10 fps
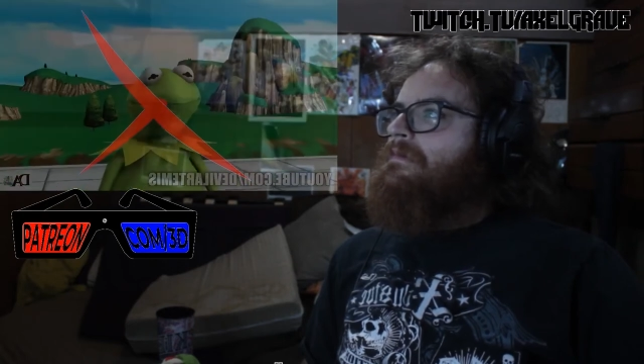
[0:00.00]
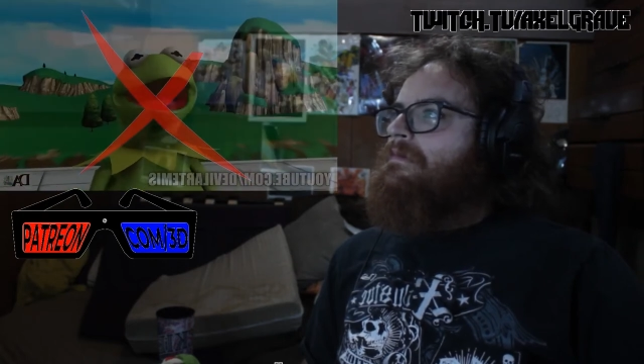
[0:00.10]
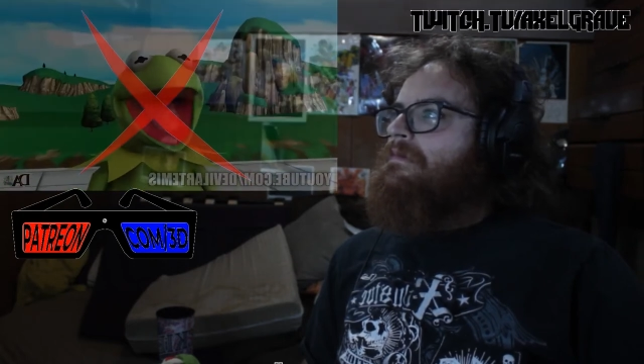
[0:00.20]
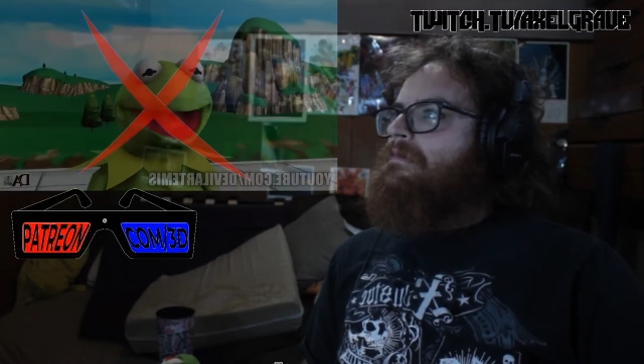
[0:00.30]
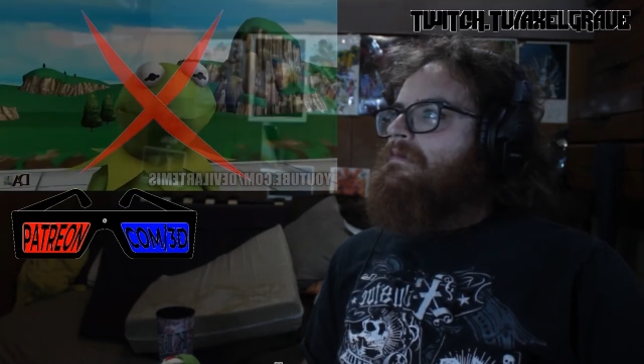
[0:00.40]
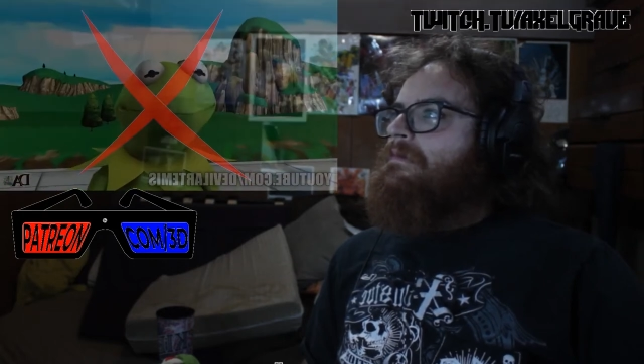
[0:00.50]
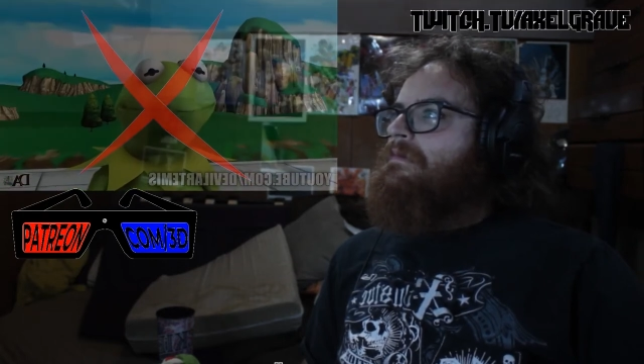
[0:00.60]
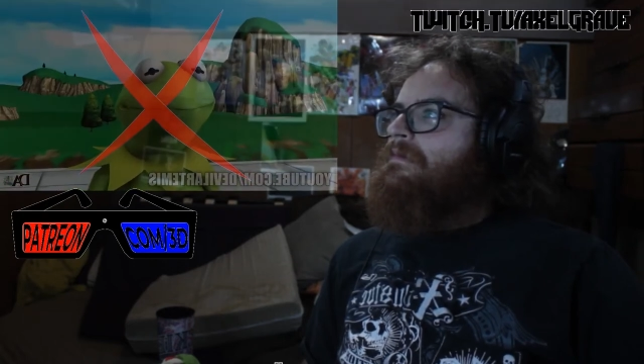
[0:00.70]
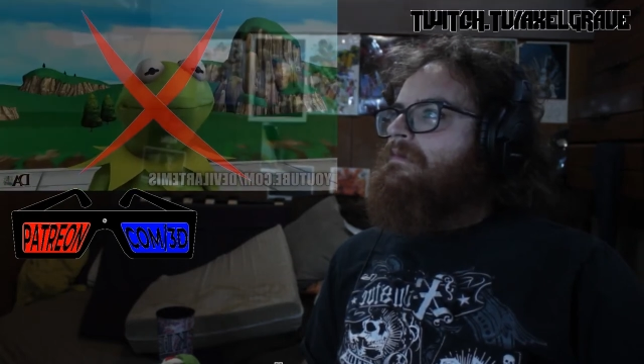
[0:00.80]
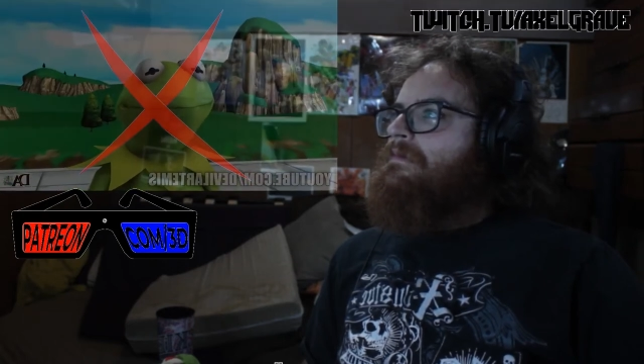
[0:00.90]
What?
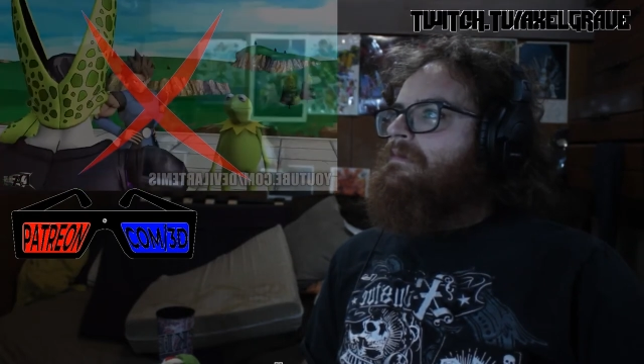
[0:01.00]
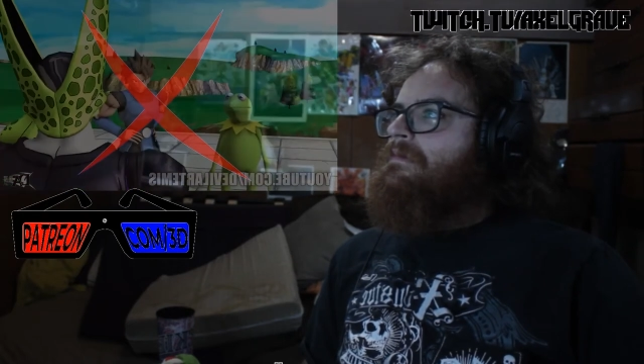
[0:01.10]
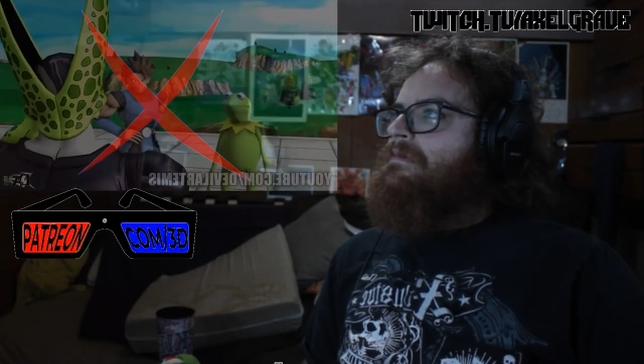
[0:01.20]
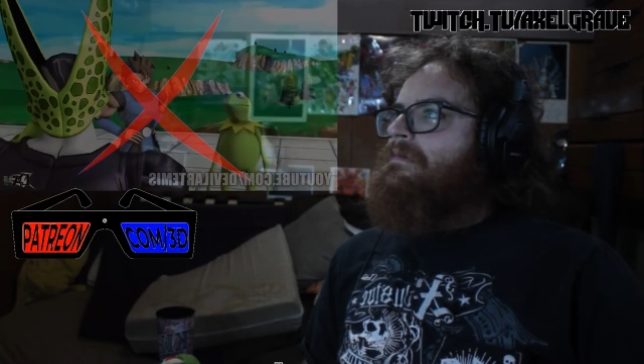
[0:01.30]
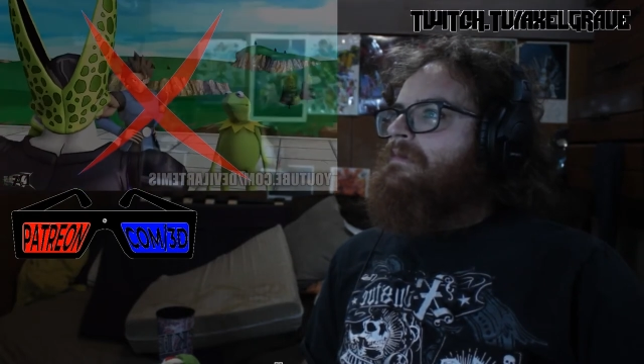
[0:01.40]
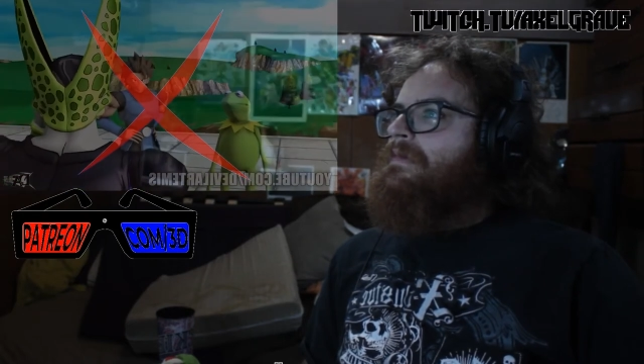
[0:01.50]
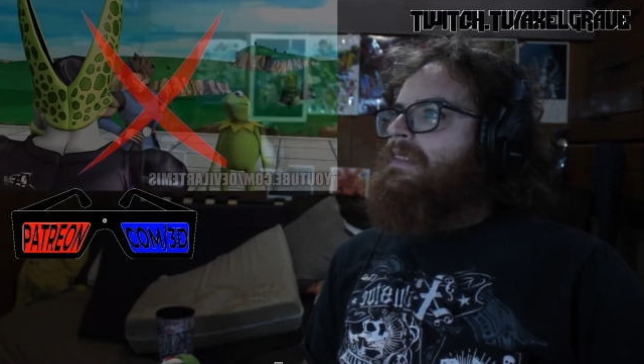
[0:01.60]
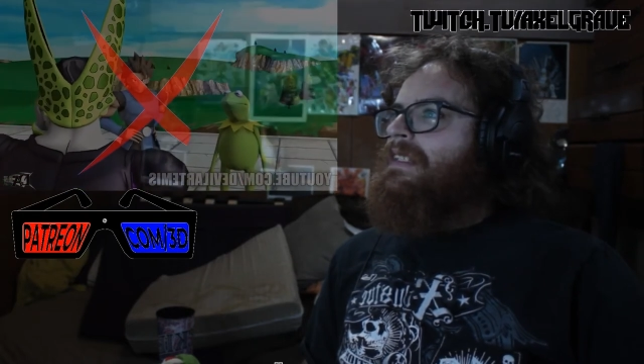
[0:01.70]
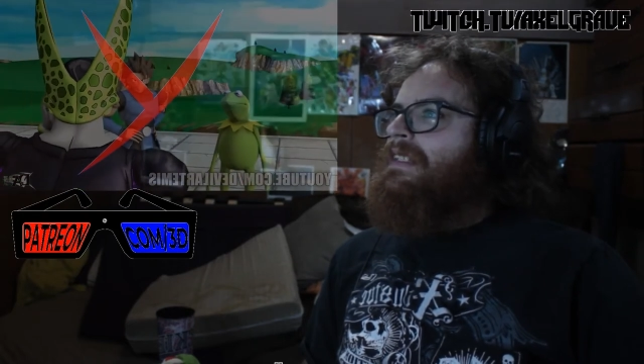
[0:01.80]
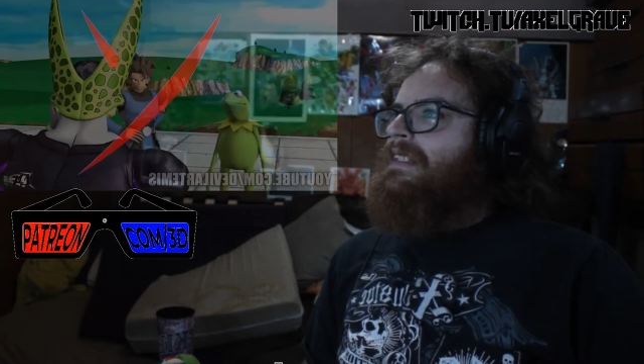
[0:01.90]
My hat.
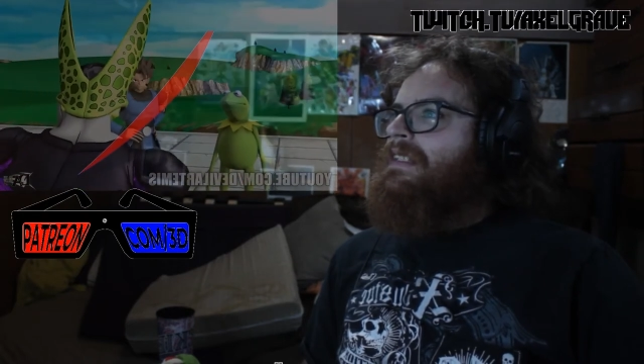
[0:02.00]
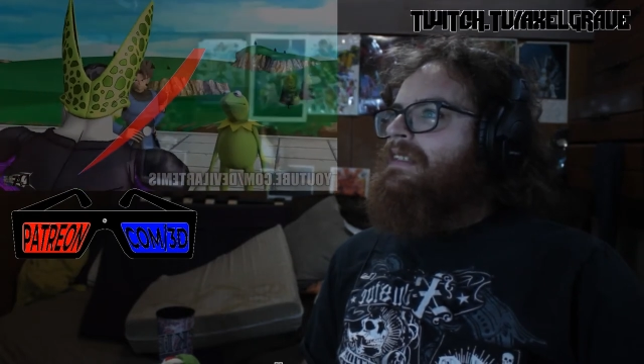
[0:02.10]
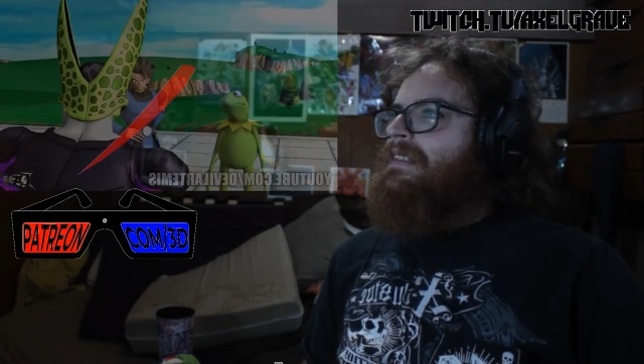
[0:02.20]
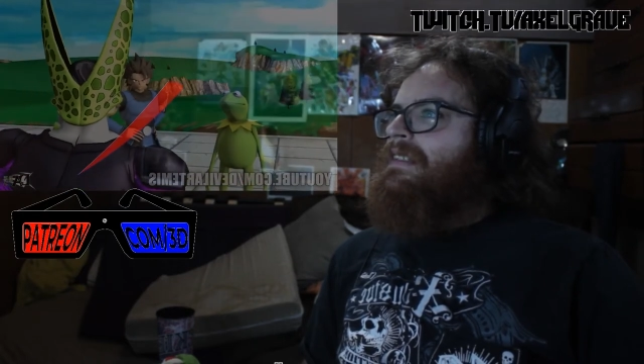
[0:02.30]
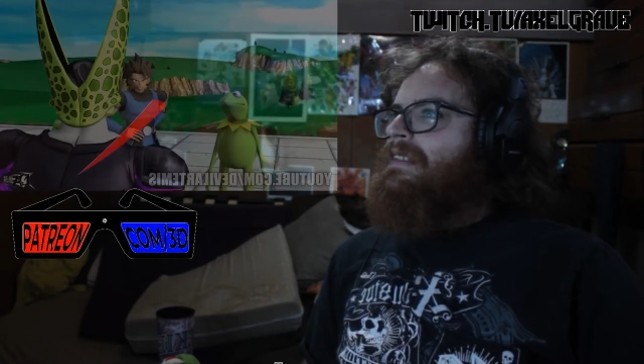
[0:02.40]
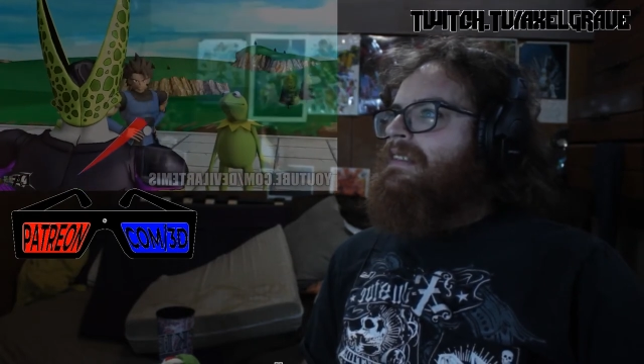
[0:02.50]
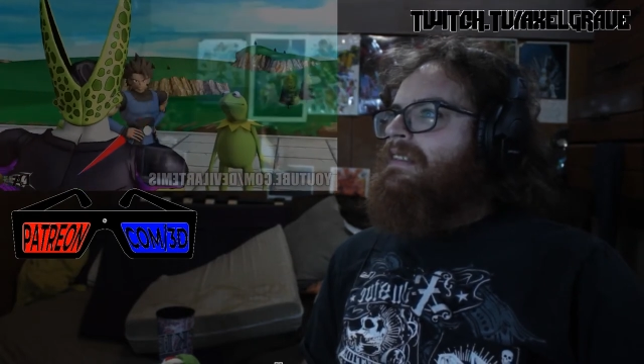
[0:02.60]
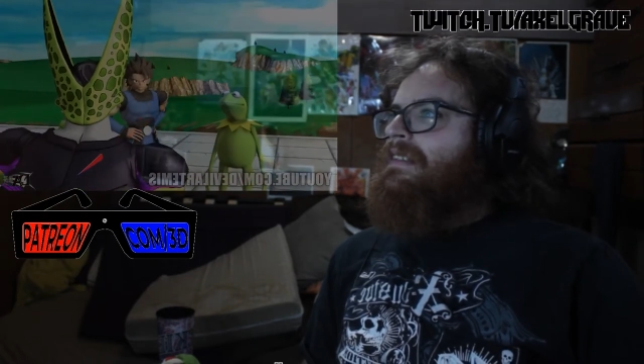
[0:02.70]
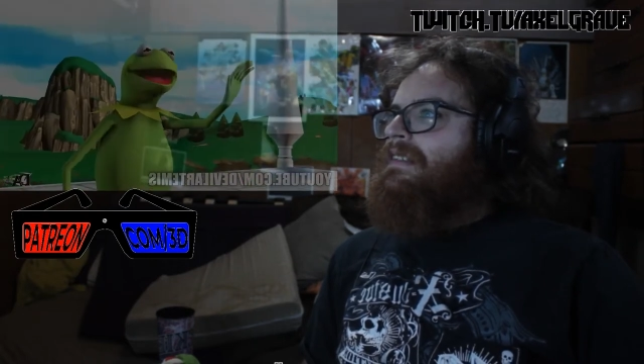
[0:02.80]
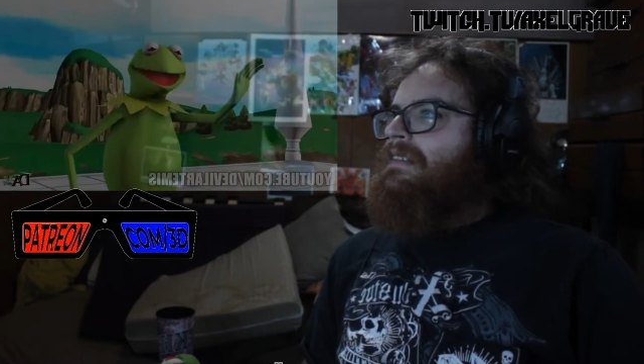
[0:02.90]
I'm gonna buy a new
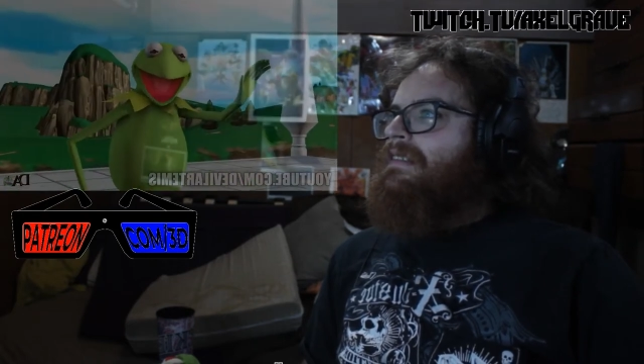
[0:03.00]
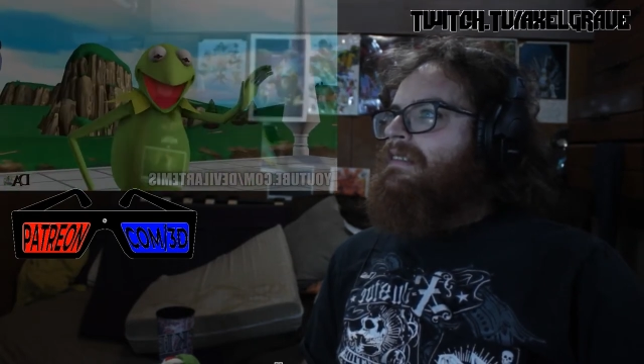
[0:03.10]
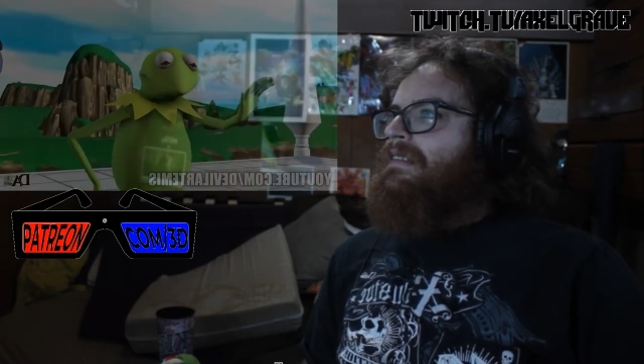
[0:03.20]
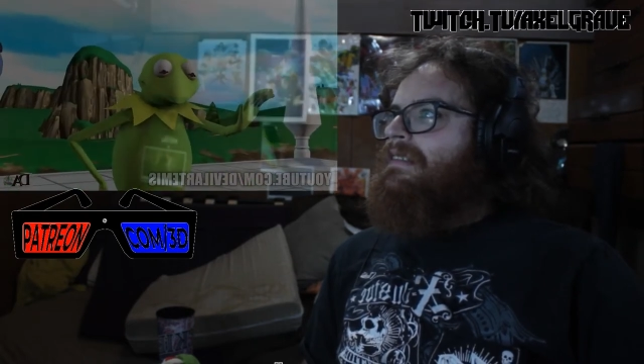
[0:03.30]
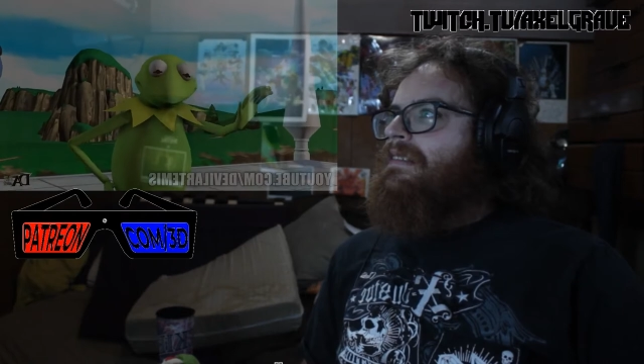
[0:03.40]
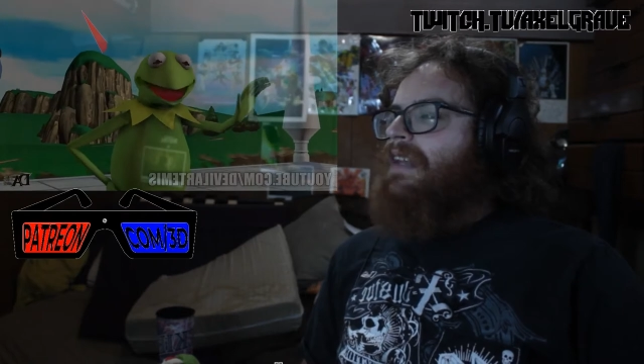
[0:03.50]
one. Hold on.